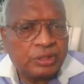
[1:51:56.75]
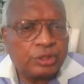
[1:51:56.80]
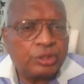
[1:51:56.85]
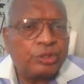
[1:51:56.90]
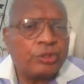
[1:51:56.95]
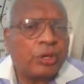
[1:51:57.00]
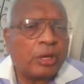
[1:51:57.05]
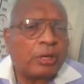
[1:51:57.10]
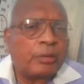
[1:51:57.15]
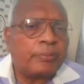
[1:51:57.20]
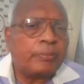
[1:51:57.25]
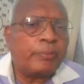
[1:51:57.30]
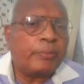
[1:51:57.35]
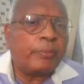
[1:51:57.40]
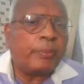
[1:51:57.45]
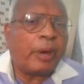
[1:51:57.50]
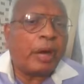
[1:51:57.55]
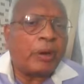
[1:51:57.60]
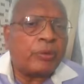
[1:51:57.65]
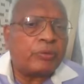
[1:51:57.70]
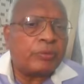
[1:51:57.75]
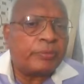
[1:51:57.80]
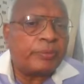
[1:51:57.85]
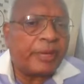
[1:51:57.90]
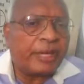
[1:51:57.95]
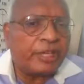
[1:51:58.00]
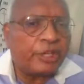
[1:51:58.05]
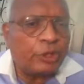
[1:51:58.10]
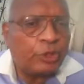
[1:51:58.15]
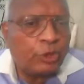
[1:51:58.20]
You are bound
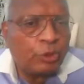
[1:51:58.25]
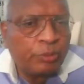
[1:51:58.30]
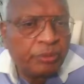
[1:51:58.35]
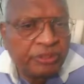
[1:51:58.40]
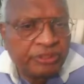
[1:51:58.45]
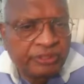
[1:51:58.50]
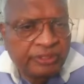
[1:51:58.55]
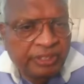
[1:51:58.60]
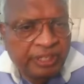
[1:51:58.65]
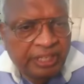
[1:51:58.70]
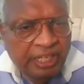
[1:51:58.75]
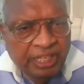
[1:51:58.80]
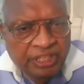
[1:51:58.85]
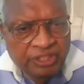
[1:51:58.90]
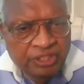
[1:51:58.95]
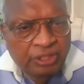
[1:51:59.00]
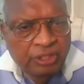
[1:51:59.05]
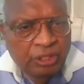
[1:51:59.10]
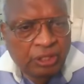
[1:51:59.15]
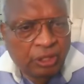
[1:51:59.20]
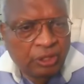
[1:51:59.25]
by human relation